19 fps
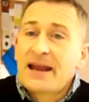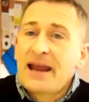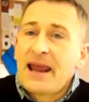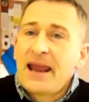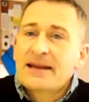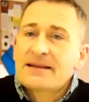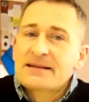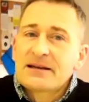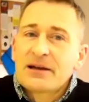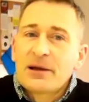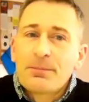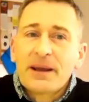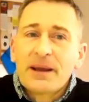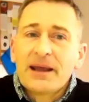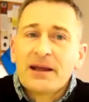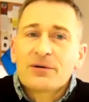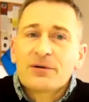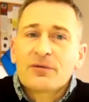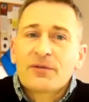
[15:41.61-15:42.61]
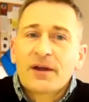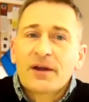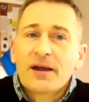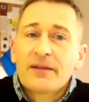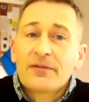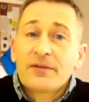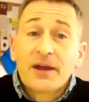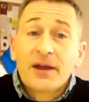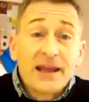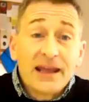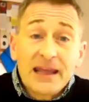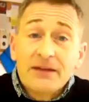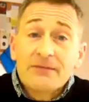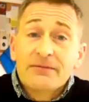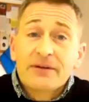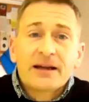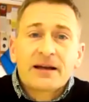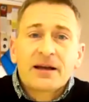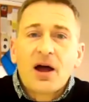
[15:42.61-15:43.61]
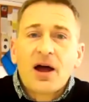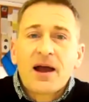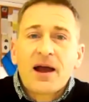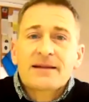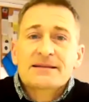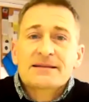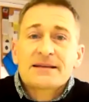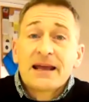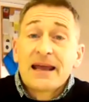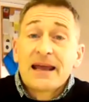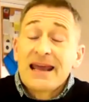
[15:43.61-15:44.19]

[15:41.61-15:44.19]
it's an appeal that he realize